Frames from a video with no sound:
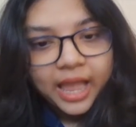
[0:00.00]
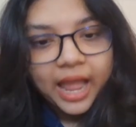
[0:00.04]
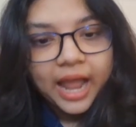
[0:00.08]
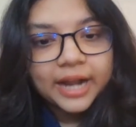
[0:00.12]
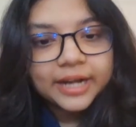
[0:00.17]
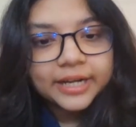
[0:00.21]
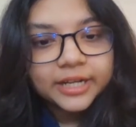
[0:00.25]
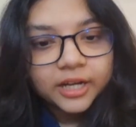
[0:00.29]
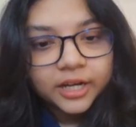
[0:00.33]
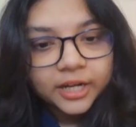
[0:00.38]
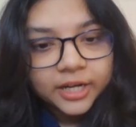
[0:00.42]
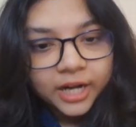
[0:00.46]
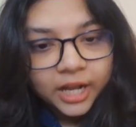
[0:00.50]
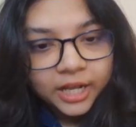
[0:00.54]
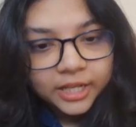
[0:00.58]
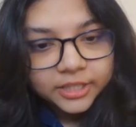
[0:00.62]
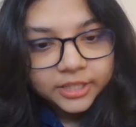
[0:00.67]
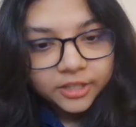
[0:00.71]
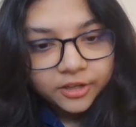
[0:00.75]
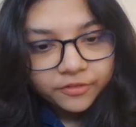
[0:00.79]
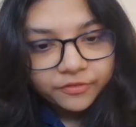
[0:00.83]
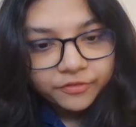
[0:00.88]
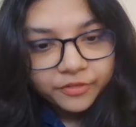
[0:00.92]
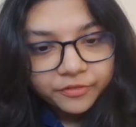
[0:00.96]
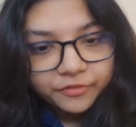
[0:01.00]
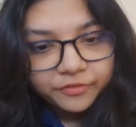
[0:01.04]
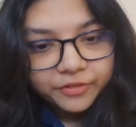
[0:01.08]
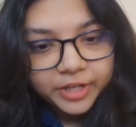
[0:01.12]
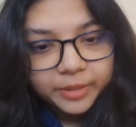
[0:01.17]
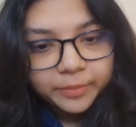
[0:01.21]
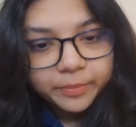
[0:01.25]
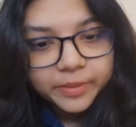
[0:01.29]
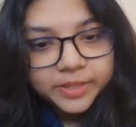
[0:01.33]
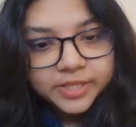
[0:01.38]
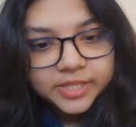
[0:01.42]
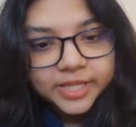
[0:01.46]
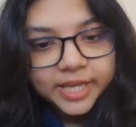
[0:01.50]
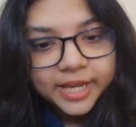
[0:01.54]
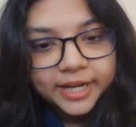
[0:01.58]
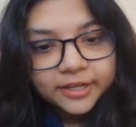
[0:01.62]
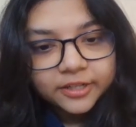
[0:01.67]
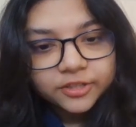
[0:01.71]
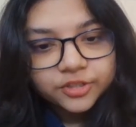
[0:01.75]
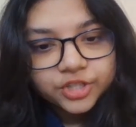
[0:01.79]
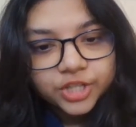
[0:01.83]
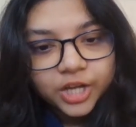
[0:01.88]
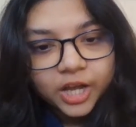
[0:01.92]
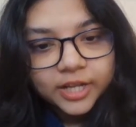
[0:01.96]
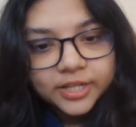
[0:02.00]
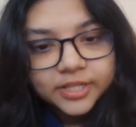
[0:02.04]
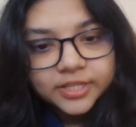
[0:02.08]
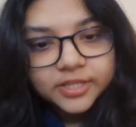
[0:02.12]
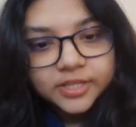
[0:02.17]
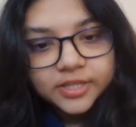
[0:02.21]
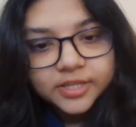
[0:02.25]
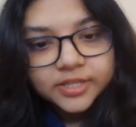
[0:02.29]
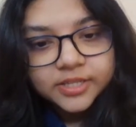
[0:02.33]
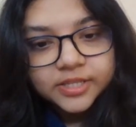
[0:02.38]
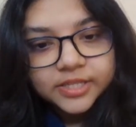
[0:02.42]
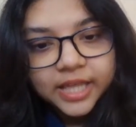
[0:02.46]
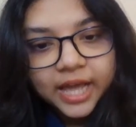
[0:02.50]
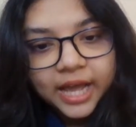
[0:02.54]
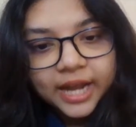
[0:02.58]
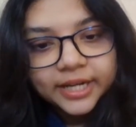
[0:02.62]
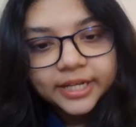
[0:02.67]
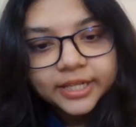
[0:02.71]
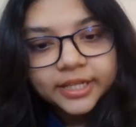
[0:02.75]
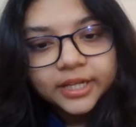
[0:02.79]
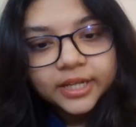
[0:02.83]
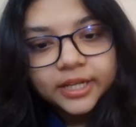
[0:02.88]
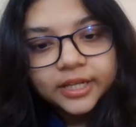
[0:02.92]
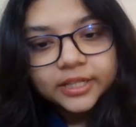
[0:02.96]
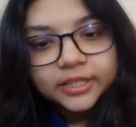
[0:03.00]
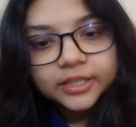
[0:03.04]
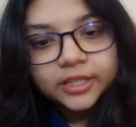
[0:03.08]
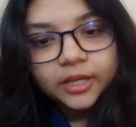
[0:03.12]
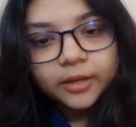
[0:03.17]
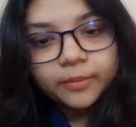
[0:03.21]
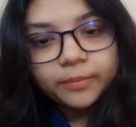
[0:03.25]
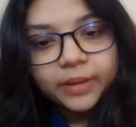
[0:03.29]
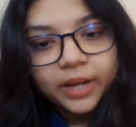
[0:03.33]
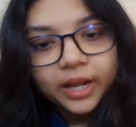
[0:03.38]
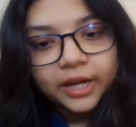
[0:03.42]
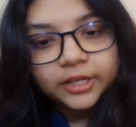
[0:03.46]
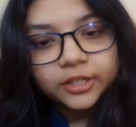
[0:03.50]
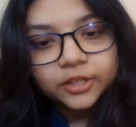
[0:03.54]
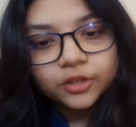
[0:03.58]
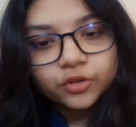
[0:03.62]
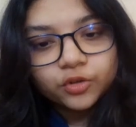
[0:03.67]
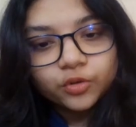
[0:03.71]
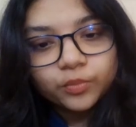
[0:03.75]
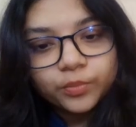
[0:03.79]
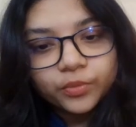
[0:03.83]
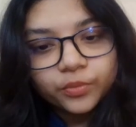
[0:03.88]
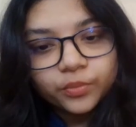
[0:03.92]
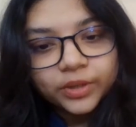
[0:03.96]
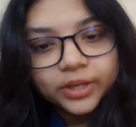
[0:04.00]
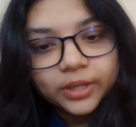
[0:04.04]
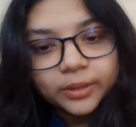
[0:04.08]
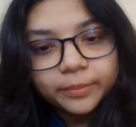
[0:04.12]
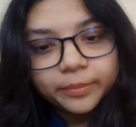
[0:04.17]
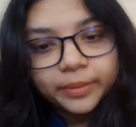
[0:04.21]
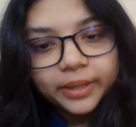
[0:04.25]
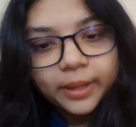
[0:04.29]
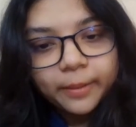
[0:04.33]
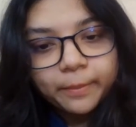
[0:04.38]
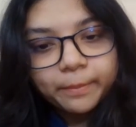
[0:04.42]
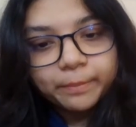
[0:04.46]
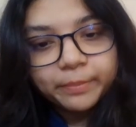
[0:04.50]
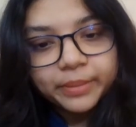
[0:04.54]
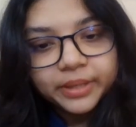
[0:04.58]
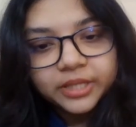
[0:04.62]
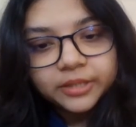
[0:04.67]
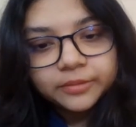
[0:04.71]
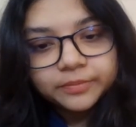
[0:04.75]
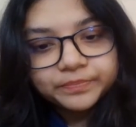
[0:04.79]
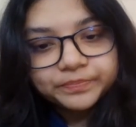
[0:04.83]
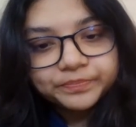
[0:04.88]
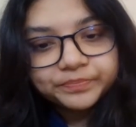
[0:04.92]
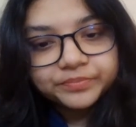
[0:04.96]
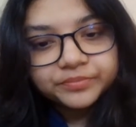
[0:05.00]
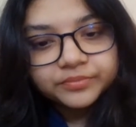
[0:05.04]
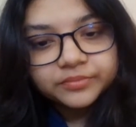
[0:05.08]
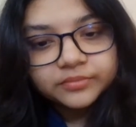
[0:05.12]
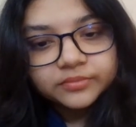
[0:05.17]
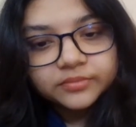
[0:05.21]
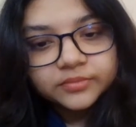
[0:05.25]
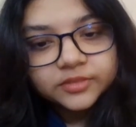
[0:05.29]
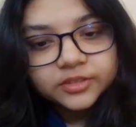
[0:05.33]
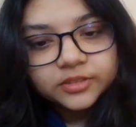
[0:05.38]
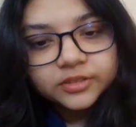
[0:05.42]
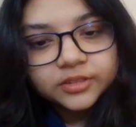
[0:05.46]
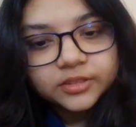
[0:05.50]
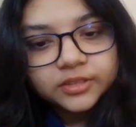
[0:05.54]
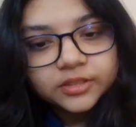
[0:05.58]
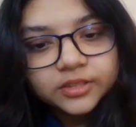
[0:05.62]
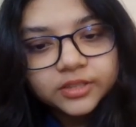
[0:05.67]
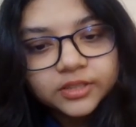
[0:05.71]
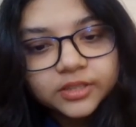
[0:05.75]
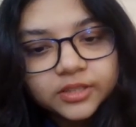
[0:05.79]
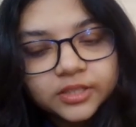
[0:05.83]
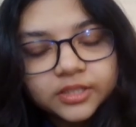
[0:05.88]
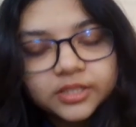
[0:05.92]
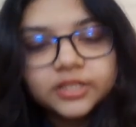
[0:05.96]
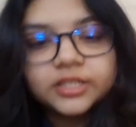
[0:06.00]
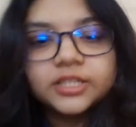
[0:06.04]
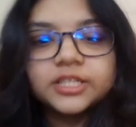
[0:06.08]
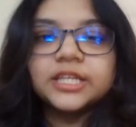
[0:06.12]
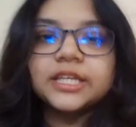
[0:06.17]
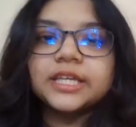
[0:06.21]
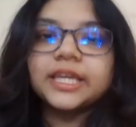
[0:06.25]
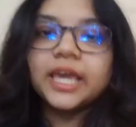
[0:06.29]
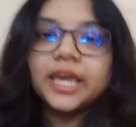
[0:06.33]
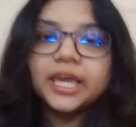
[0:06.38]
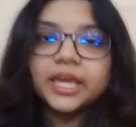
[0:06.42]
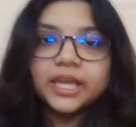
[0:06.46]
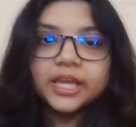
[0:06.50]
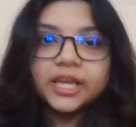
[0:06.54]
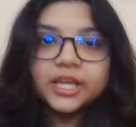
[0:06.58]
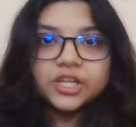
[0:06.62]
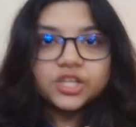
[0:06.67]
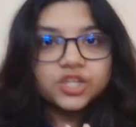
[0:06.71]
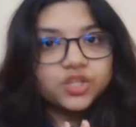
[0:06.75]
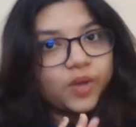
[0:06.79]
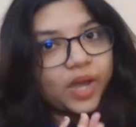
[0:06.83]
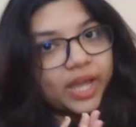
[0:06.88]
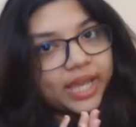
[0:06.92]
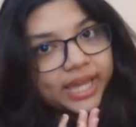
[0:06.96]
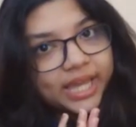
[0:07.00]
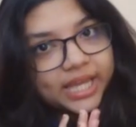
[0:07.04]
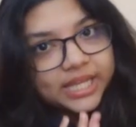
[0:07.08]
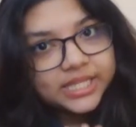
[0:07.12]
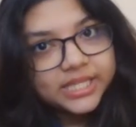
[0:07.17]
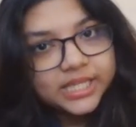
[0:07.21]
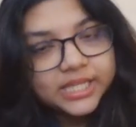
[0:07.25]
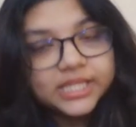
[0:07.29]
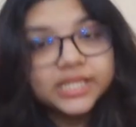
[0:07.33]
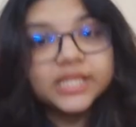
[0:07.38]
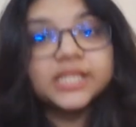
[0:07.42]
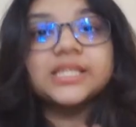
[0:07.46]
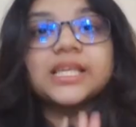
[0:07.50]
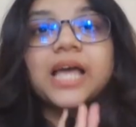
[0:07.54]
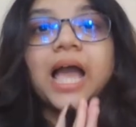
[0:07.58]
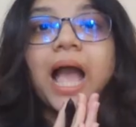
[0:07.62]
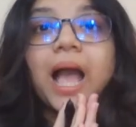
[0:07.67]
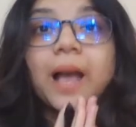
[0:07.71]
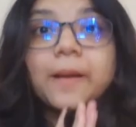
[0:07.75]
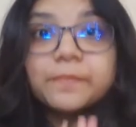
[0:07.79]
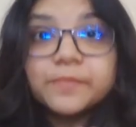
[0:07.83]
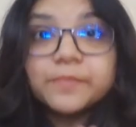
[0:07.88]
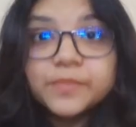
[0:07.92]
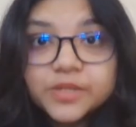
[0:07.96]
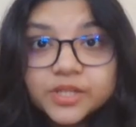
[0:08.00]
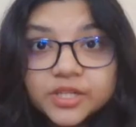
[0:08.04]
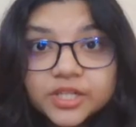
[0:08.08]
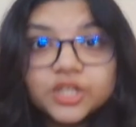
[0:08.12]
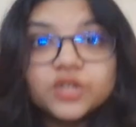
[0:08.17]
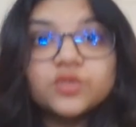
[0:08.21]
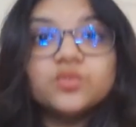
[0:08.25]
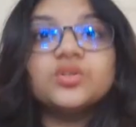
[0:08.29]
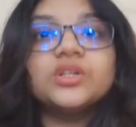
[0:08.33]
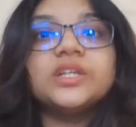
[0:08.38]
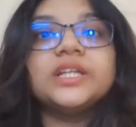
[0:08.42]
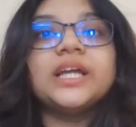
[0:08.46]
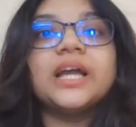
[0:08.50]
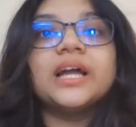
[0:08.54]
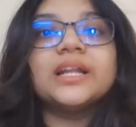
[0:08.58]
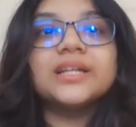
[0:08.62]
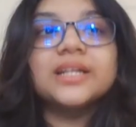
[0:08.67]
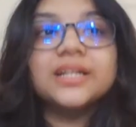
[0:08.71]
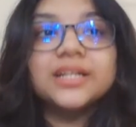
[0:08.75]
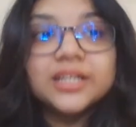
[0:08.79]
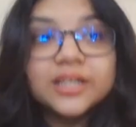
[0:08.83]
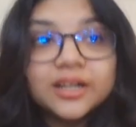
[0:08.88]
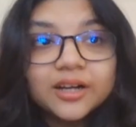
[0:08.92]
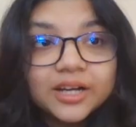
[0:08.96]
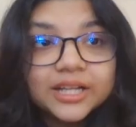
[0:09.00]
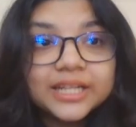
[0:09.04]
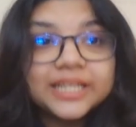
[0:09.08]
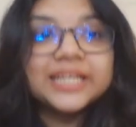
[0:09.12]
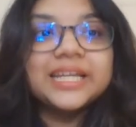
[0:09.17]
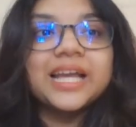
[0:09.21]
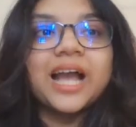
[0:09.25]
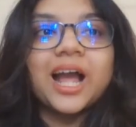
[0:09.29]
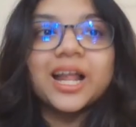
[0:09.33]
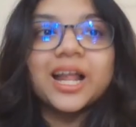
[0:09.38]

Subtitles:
and another 50% chance is that the blood group will be B. Okay? So I guess this is absolutely and clearly